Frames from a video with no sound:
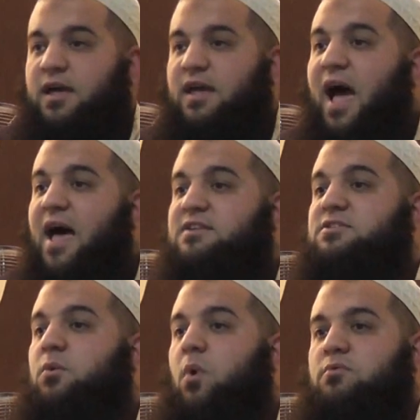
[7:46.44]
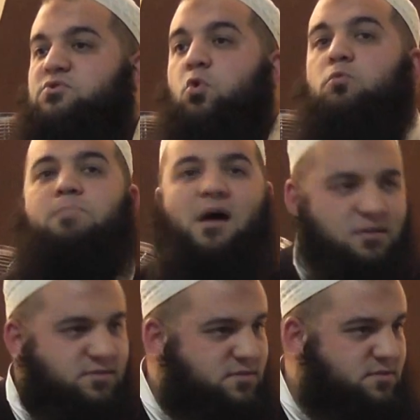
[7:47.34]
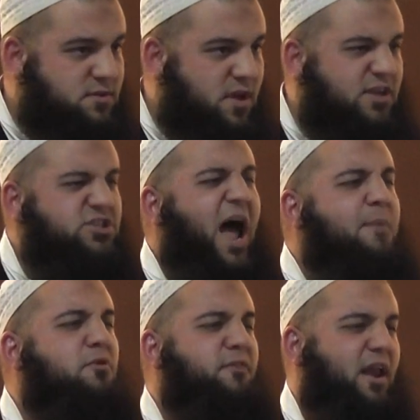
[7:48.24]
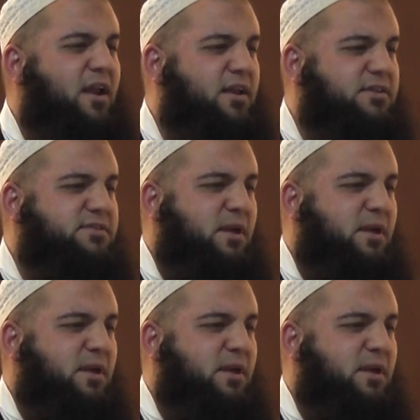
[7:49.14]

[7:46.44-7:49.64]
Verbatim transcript: he had what was called baras, a type of illness.